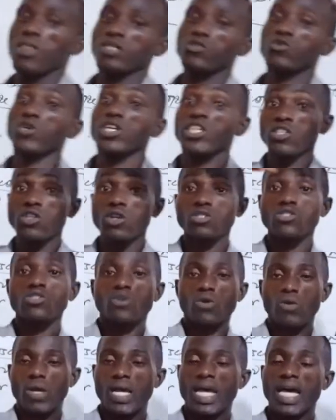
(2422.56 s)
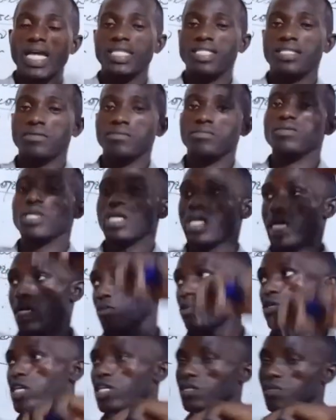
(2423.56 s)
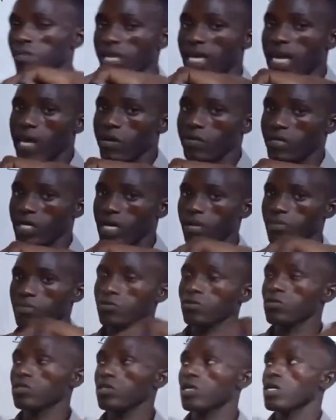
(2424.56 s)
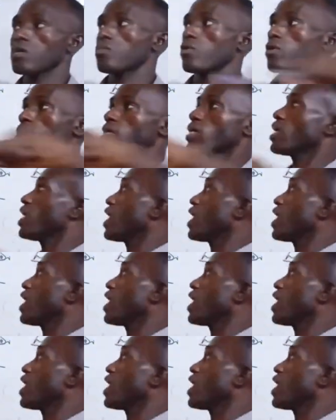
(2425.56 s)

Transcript: so ions collide. I'm going to explain how it happens, but